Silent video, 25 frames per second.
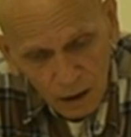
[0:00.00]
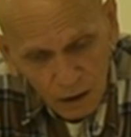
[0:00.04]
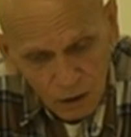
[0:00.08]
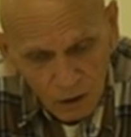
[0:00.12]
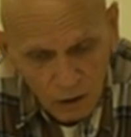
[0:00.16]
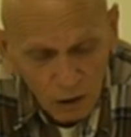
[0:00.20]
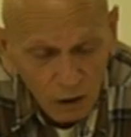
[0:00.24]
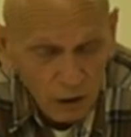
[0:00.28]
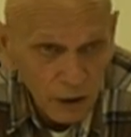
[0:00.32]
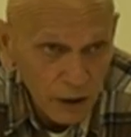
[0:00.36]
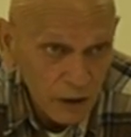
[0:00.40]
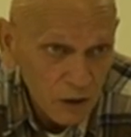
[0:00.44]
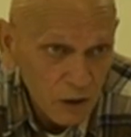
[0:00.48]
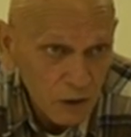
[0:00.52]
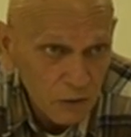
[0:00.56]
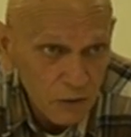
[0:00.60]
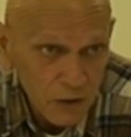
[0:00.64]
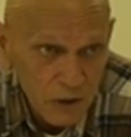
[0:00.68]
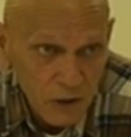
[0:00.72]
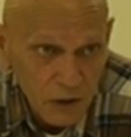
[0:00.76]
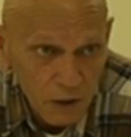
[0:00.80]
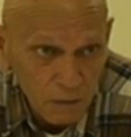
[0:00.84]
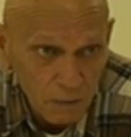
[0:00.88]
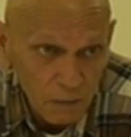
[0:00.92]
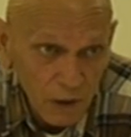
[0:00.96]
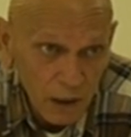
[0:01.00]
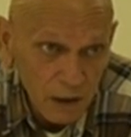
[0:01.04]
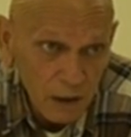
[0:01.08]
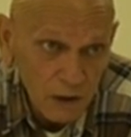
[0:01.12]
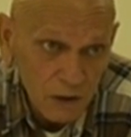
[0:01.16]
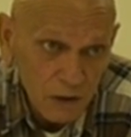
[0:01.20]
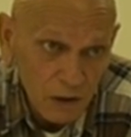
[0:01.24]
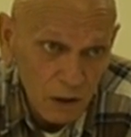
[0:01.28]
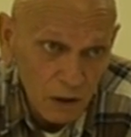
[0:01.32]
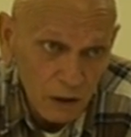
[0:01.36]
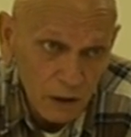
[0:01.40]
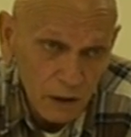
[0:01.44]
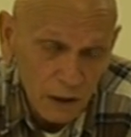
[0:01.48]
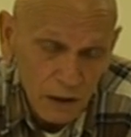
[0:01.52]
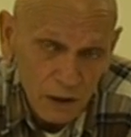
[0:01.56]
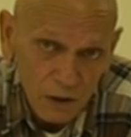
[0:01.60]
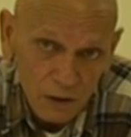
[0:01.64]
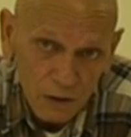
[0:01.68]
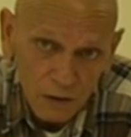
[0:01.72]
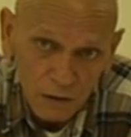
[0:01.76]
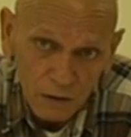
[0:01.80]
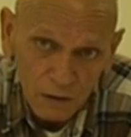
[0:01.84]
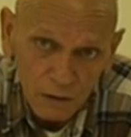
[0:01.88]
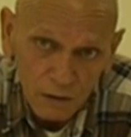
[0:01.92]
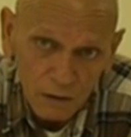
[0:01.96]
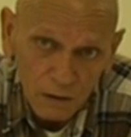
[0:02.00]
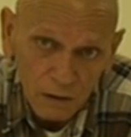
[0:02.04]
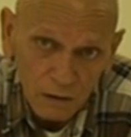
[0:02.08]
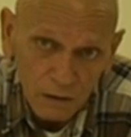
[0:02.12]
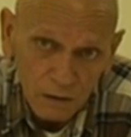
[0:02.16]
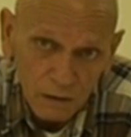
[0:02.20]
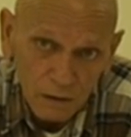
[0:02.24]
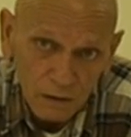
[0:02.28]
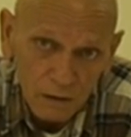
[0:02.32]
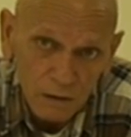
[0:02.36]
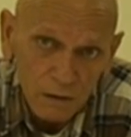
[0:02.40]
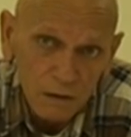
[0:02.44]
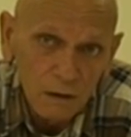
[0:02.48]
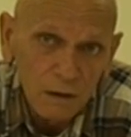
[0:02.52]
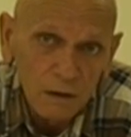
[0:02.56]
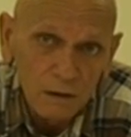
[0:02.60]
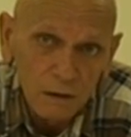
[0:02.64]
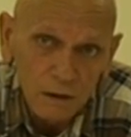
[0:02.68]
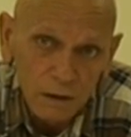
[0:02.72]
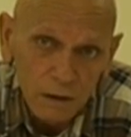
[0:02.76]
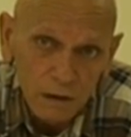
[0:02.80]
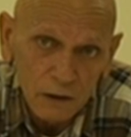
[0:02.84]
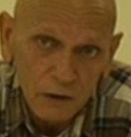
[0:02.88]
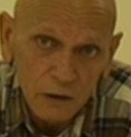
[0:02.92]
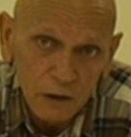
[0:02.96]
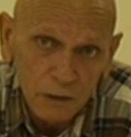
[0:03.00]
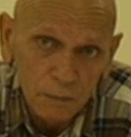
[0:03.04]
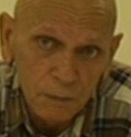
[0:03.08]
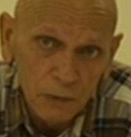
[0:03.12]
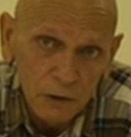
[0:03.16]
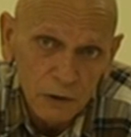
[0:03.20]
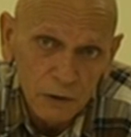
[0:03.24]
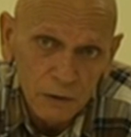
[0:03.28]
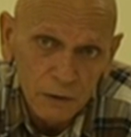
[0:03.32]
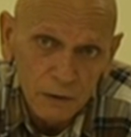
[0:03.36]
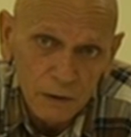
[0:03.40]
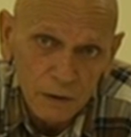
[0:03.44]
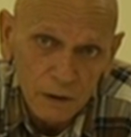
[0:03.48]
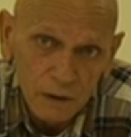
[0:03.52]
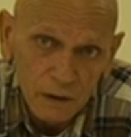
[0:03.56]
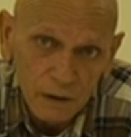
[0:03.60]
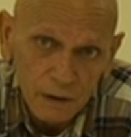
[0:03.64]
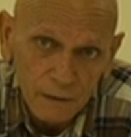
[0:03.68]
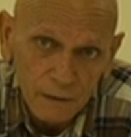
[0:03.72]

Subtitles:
college, Christian Brothers College at Japan.